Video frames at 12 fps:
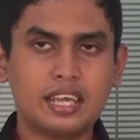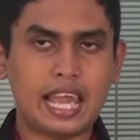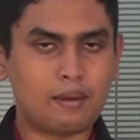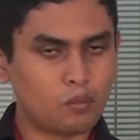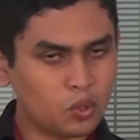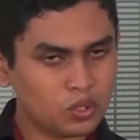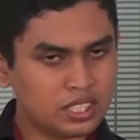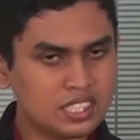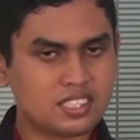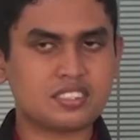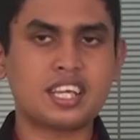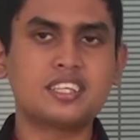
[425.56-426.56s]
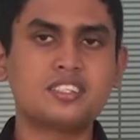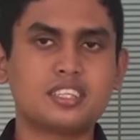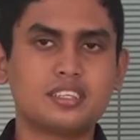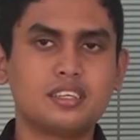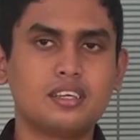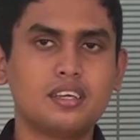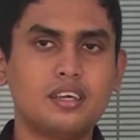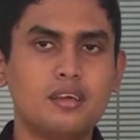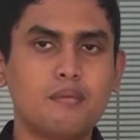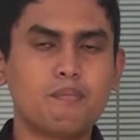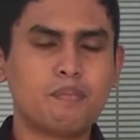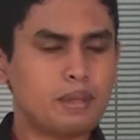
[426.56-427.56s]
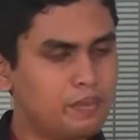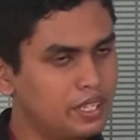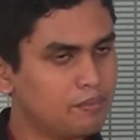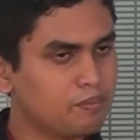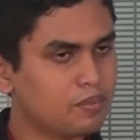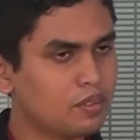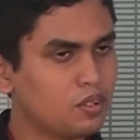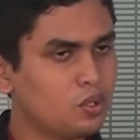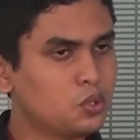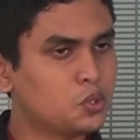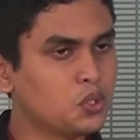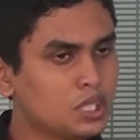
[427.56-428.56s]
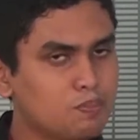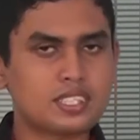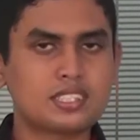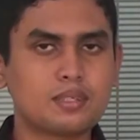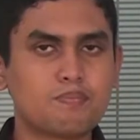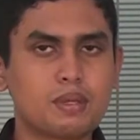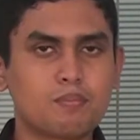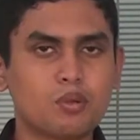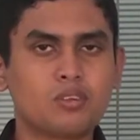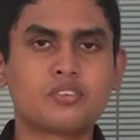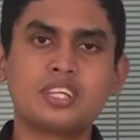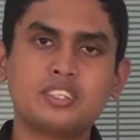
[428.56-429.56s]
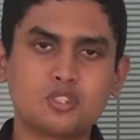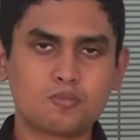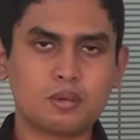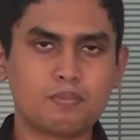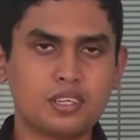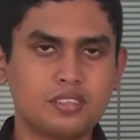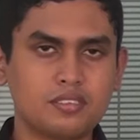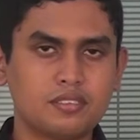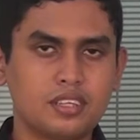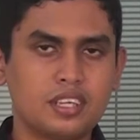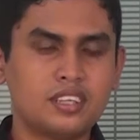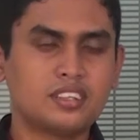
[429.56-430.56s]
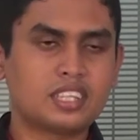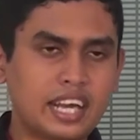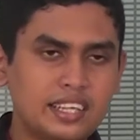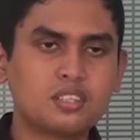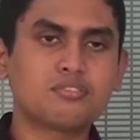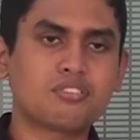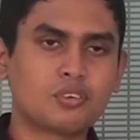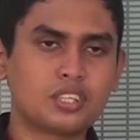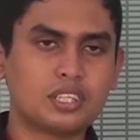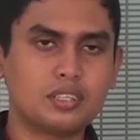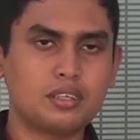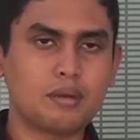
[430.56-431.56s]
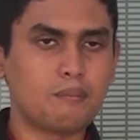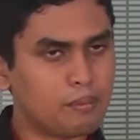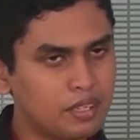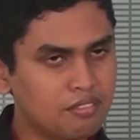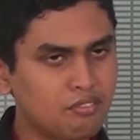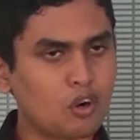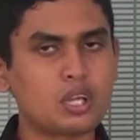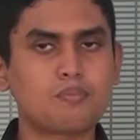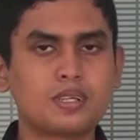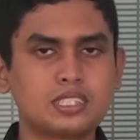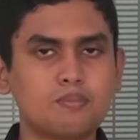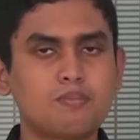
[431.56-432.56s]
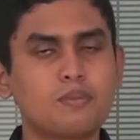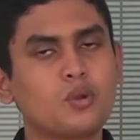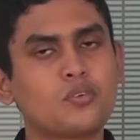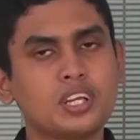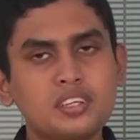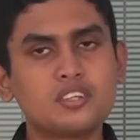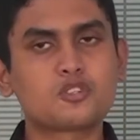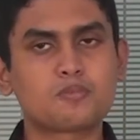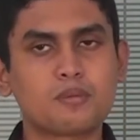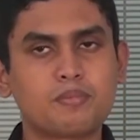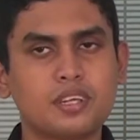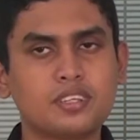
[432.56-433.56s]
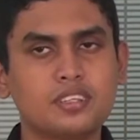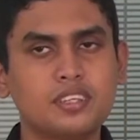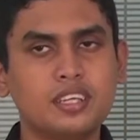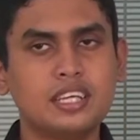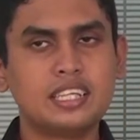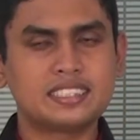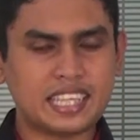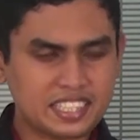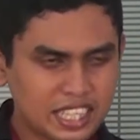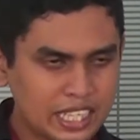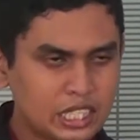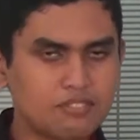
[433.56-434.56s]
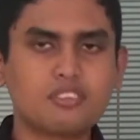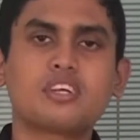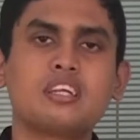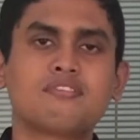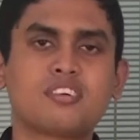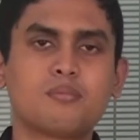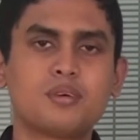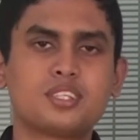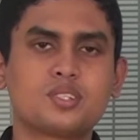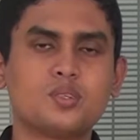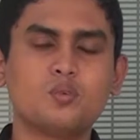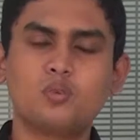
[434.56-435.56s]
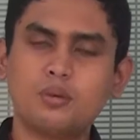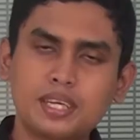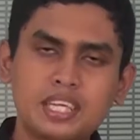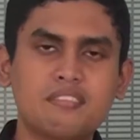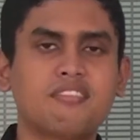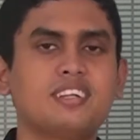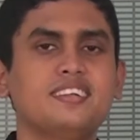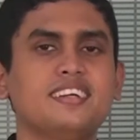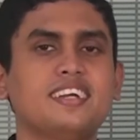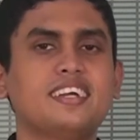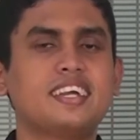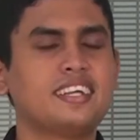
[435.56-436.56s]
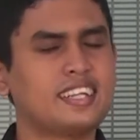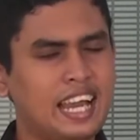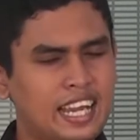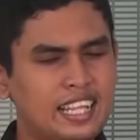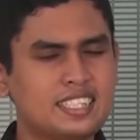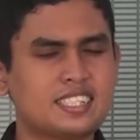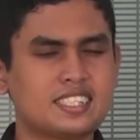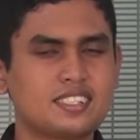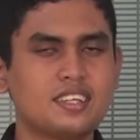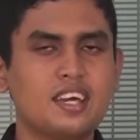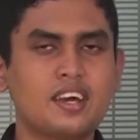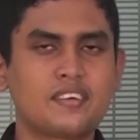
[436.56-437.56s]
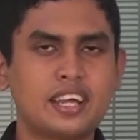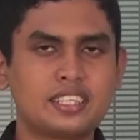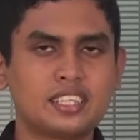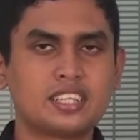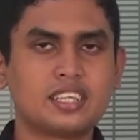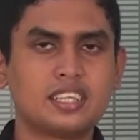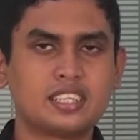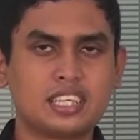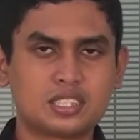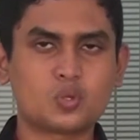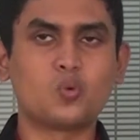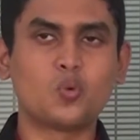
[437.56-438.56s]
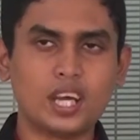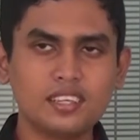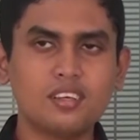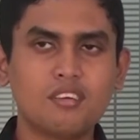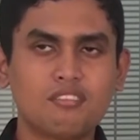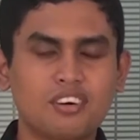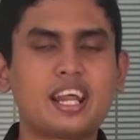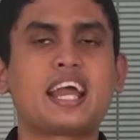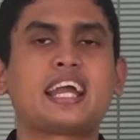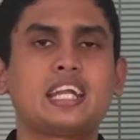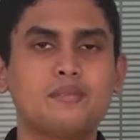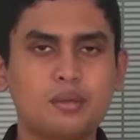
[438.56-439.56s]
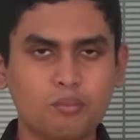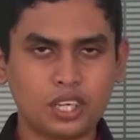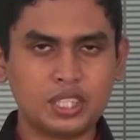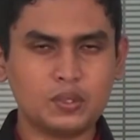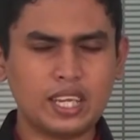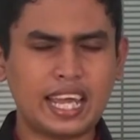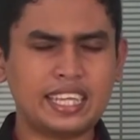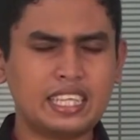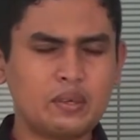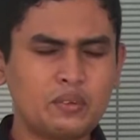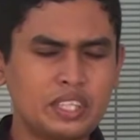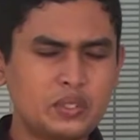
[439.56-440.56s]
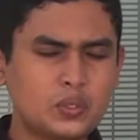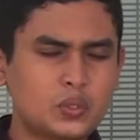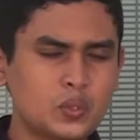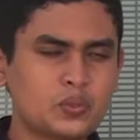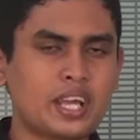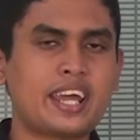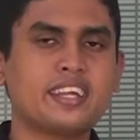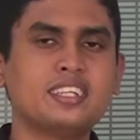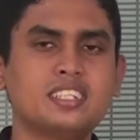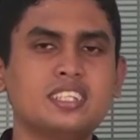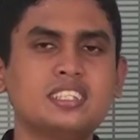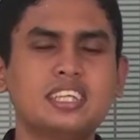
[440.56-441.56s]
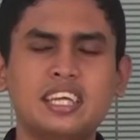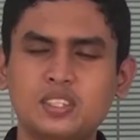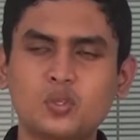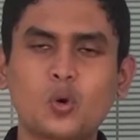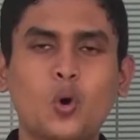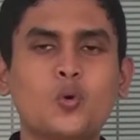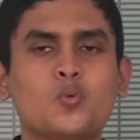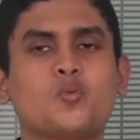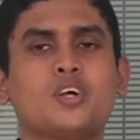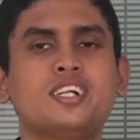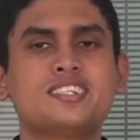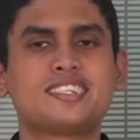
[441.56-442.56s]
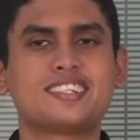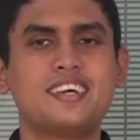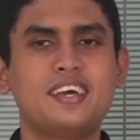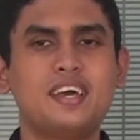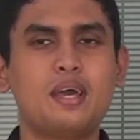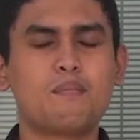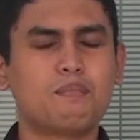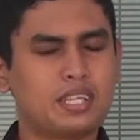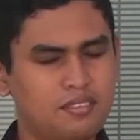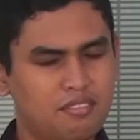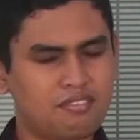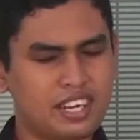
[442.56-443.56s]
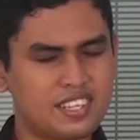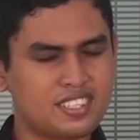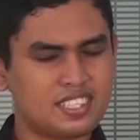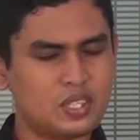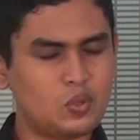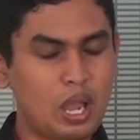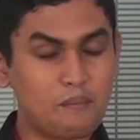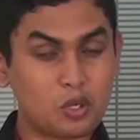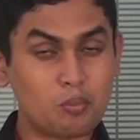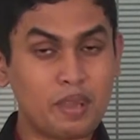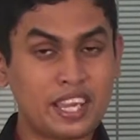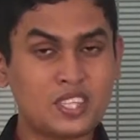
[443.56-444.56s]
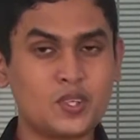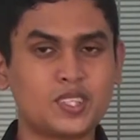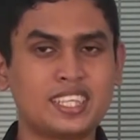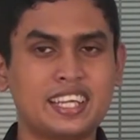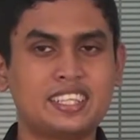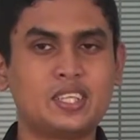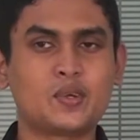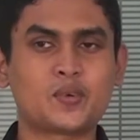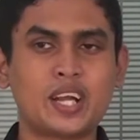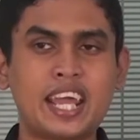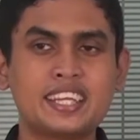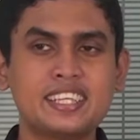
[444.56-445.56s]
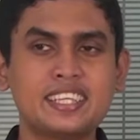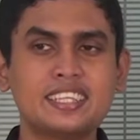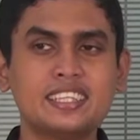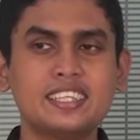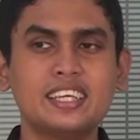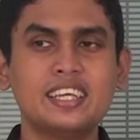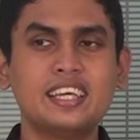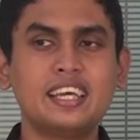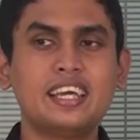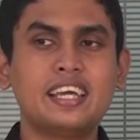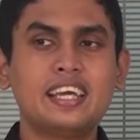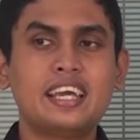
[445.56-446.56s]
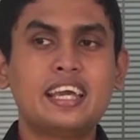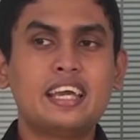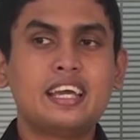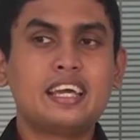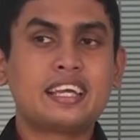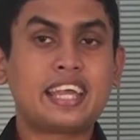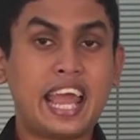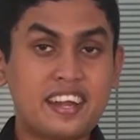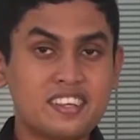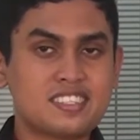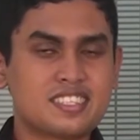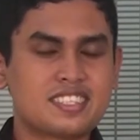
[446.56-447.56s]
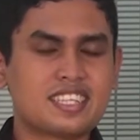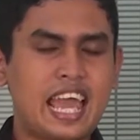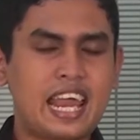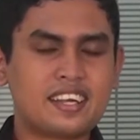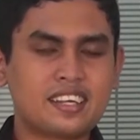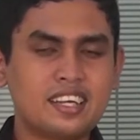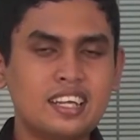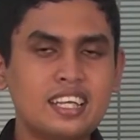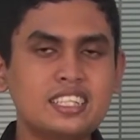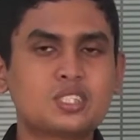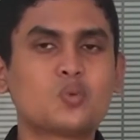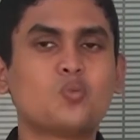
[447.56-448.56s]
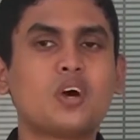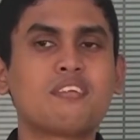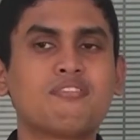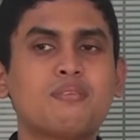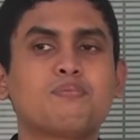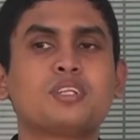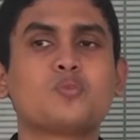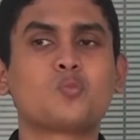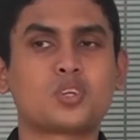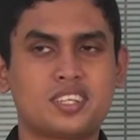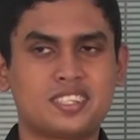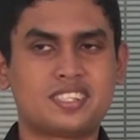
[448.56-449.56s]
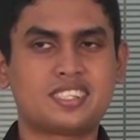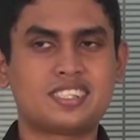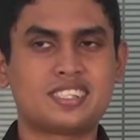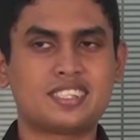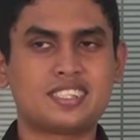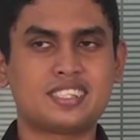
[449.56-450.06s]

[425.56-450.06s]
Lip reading: among this range, maybe 20% people read newspaper, 30 to 40, maybe 40% people read newspaper. Such kind of information will be given in IELTS writing task 1 for academic module, and you need to narrate it in your own words. But friends, you have to make sure that your writing carries at least 150 words.